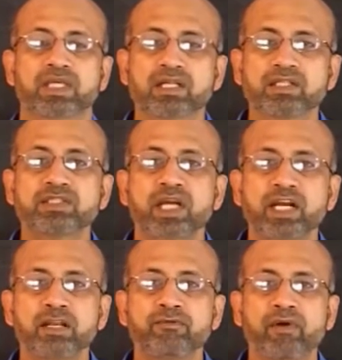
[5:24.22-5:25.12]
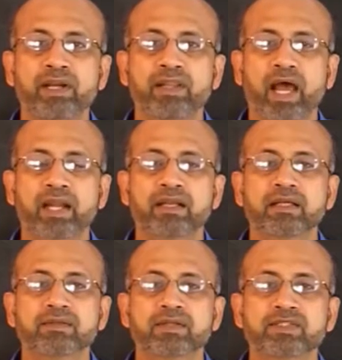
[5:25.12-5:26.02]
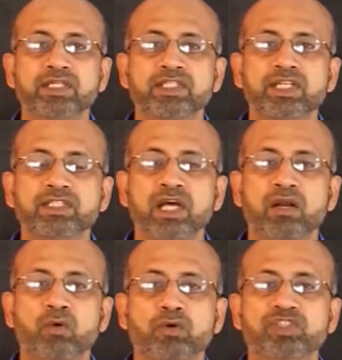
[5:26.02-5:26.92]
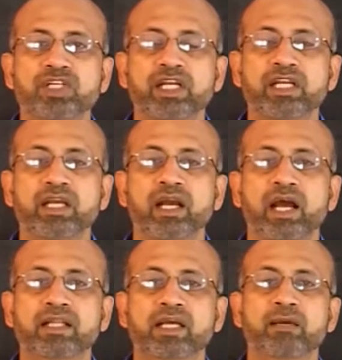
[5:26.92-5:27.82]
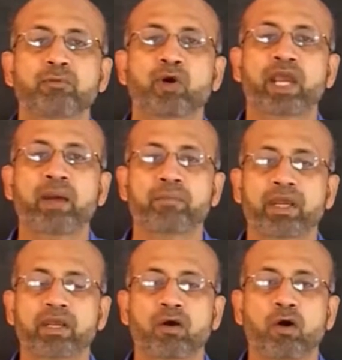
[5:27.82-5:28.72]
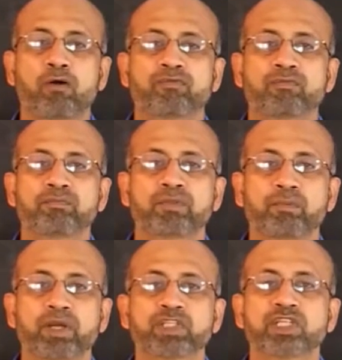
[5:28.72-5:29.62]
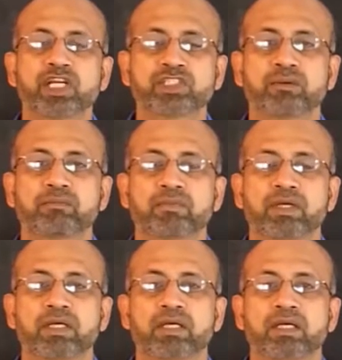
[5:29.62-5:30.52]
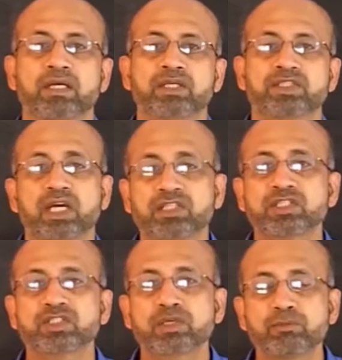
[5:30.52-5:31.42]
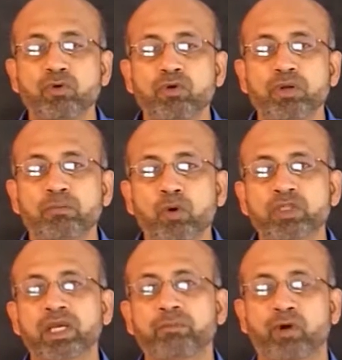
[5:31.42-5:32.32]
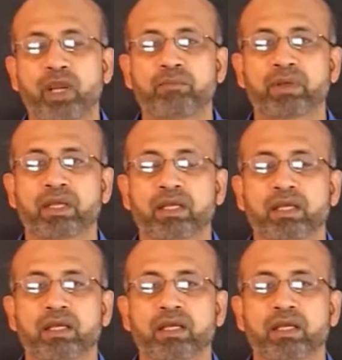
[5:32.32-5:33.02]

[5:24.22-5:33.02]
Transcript: Surgeons identified that the seizures are originating at the hippocampi of the patient HM. Surgeons removed both hippocampi.